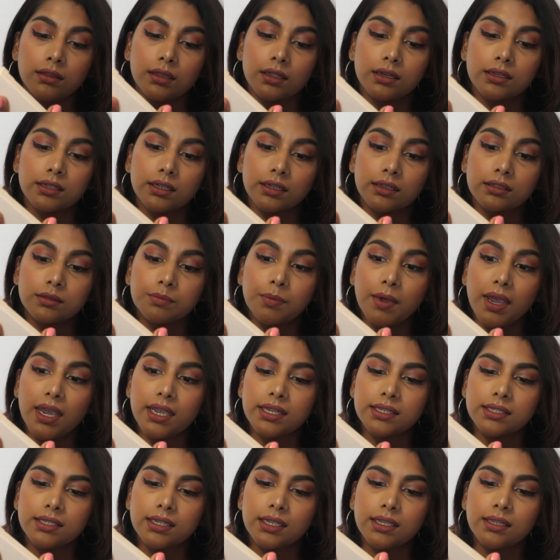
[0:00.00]
that it
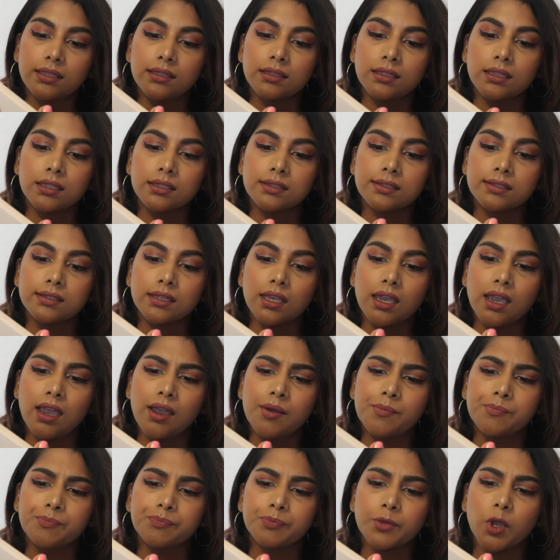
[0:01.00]
expires in. It's
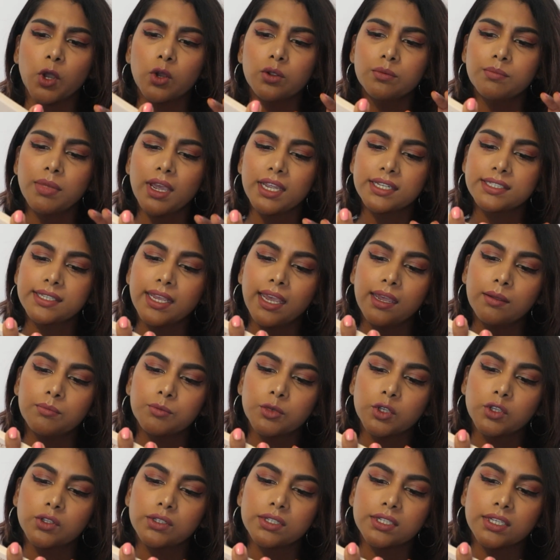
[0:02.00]
owned by
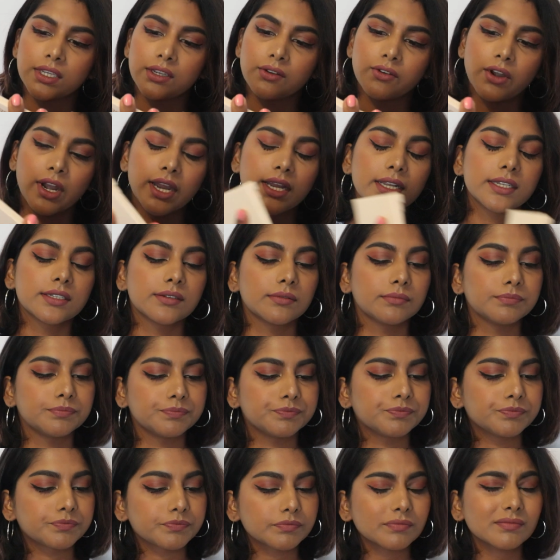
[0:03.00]
Tam Beauty, right?
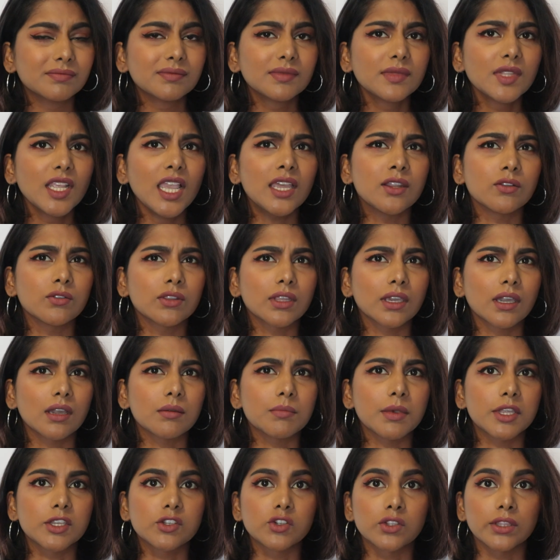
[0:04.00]
I don't think I
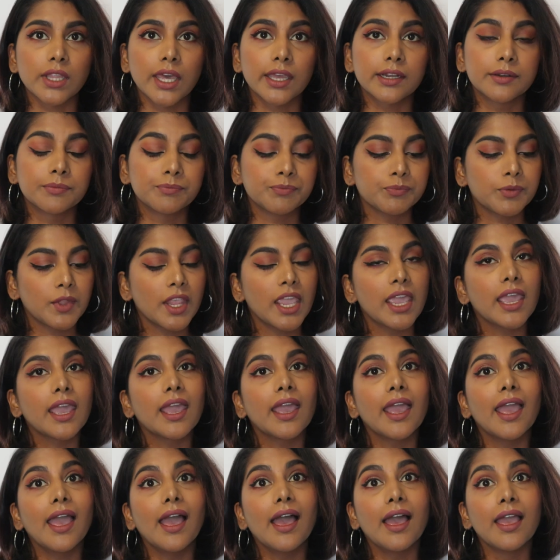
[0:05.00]
mentioned that.
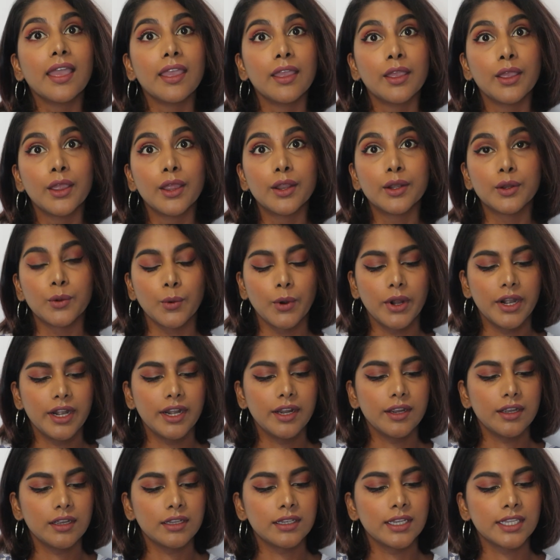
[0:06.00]

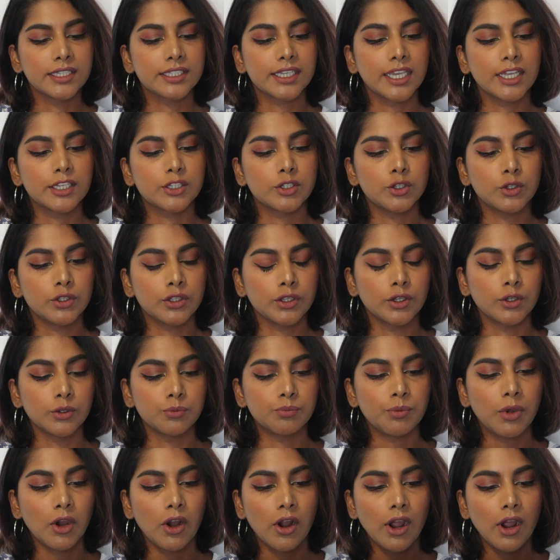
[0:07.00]
anywhere. Let's get to the good